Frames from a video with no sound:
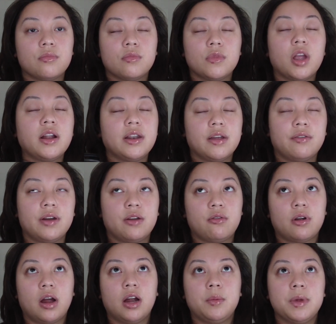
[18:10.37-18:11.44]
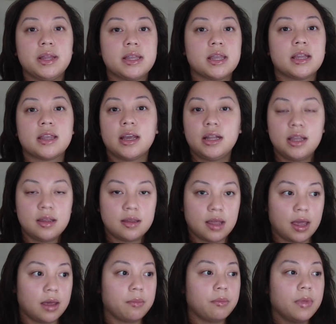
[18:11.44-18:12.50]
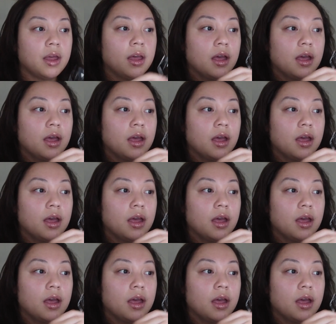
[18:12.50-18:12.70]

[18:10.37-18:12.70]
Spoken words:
Not different requirements, it's like the same,